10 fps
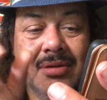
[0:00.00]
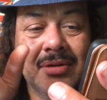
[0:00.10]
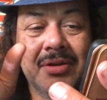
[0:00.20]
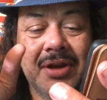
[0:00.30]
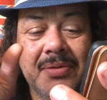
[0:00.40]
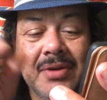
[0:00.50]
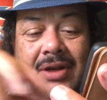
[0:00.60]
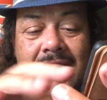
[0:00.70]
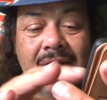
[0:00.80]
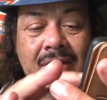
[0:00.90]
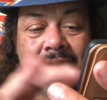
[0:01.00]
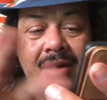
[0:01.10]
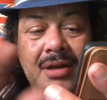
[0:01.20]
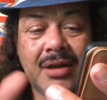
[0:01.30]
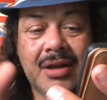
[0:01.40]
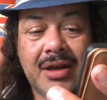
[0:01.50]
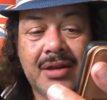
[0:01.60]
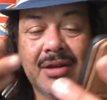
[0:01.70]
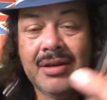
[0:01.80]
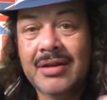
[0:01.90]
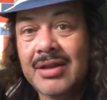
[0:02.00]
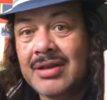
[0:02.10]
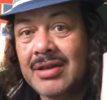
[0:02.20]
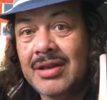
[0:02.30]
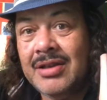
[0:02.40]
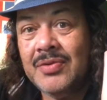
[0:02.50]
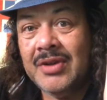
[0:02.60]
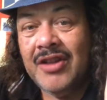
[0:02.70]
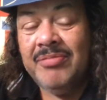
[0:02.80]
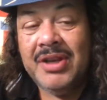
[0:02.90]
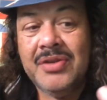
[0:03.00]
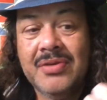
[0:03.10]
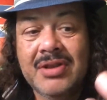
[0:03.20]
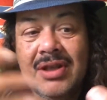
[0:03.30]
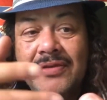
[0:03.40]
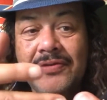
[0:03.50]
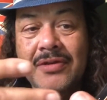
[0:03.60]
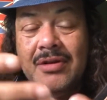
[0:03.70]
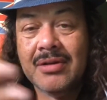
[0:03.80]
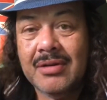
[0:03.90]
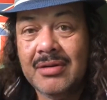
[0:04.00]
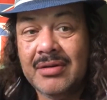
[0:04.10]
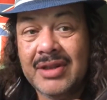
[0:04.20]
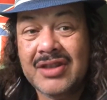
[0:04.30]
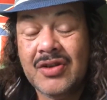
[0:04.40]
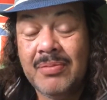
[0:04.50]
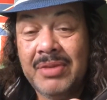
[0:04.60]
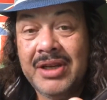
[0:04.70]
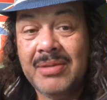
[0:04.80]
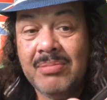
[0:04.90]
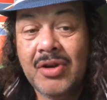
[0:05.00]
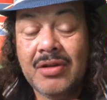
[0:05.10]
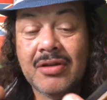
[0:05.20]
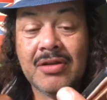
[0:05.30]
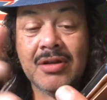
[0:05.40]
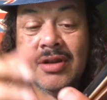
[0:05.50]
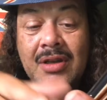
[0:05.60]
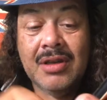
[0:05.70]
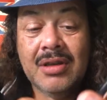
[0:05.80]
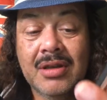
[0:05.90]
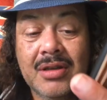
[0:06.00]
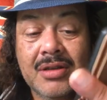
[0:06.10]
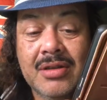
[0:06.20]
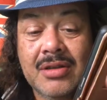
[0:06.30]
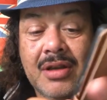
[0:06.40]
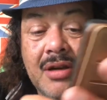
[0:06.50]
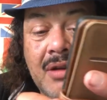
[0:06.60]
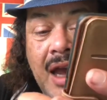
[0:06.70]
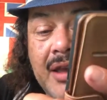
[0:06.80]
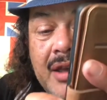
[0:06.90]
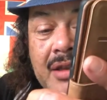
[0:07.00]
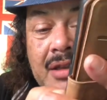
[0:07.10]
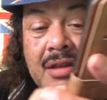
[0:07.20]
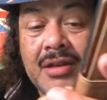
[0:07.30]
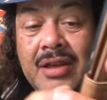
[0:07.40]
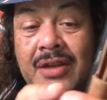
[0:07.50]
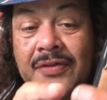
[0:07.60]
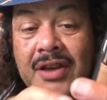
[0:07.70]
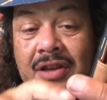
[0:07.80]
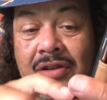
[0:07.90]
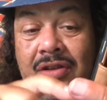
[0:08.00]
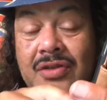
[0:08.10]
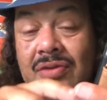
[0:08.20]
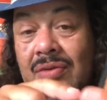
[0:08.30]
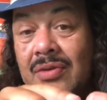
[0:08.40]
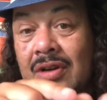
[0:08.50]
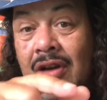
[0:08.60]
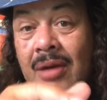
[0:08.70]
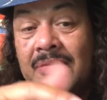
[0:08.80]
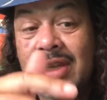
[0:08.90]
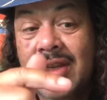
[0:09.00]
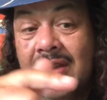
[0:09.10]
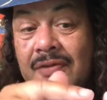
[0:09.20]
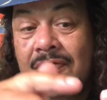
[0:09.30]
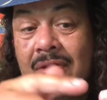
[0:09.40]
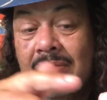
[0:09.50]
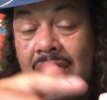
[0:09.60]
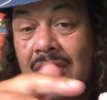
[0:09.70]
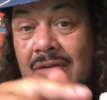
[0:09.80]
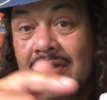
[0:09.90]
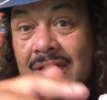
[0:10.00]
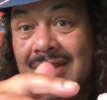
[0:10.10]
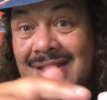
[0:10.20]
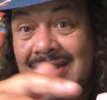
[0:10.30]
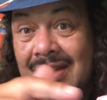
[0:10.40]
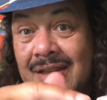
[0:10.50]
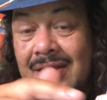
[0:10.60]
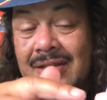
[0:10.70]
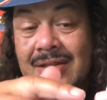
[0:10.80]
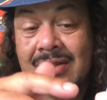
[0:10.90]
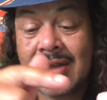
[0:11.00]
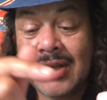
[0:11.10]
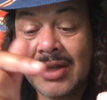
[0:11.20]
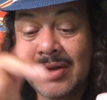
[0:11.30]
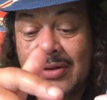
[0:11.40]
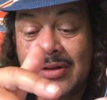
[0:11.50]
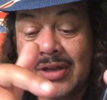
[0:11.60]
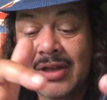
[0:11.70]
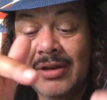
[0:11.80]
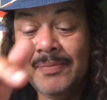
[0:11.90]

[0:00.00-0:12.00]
Okay, we're in, and this is what I've been using for this complete month. So now I can in fact just do an update from out the settings, okay?